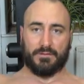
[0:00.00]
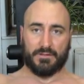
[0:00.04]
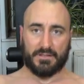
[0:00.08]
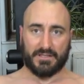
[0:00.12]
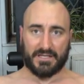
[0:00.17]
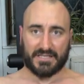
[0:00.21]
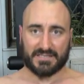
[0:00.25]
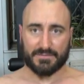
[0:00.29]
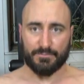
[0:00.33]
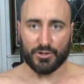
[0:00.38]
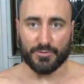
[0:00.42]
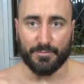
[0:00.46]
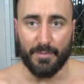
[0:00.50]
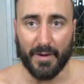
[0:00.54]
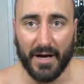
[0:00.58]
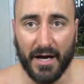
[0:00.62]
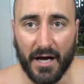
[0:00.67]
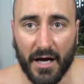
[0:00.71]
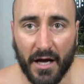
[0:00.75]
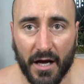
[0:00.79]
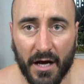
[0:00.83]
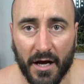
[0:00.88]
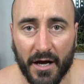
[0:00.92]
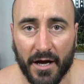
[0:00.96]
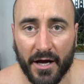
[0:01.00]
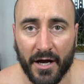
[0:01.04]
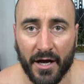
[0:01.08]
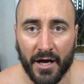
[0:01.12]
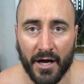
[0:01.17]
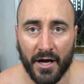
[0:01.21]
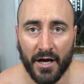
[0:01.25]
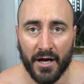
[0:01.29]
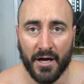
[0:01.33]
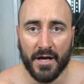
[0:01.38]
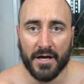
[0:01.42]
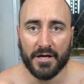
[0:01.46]
gets a much better
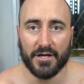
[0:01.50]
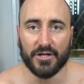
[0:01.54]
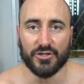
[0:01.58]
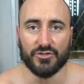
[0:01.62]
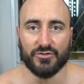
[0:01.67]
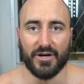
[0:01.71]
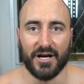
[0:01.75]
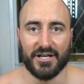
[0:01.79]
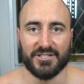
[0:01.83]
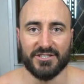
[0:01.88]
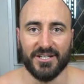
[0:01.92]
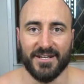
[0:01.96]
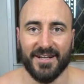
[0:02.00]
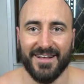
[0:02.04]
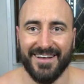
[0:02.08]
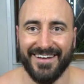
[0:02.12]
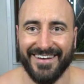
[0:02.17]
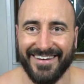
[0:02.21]
contraction.